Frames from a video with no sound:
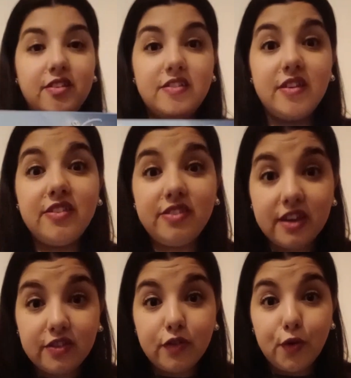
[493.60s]
it's a
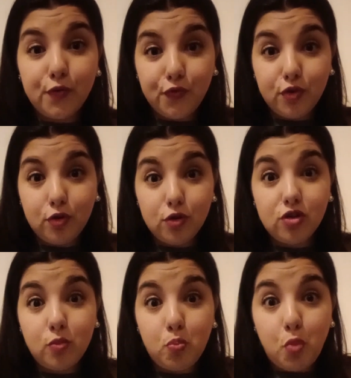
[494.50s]
6-foot
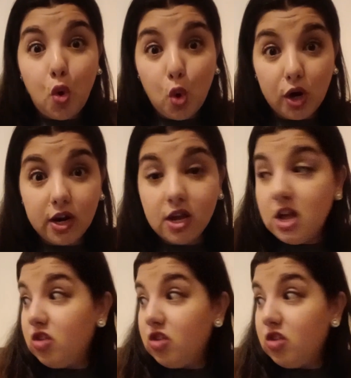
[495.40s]
board.